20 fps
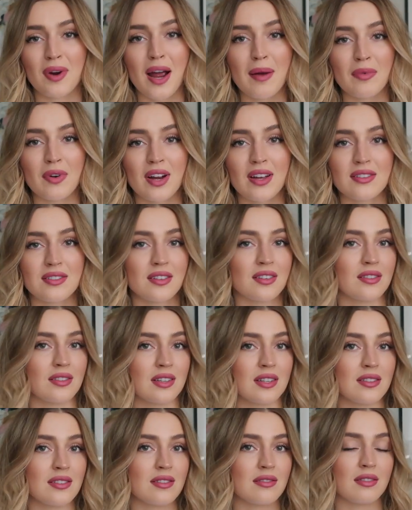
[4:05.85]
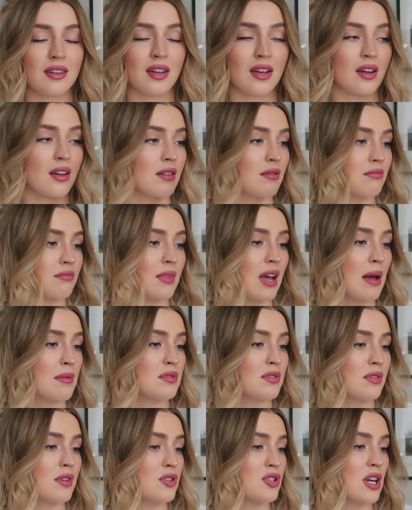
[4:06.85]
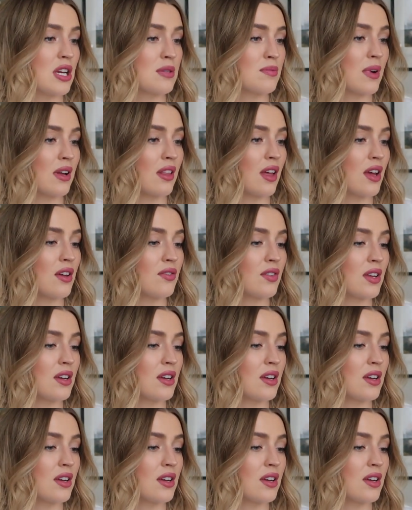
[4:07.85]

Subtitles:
Primerizer. This absolutely changed my life.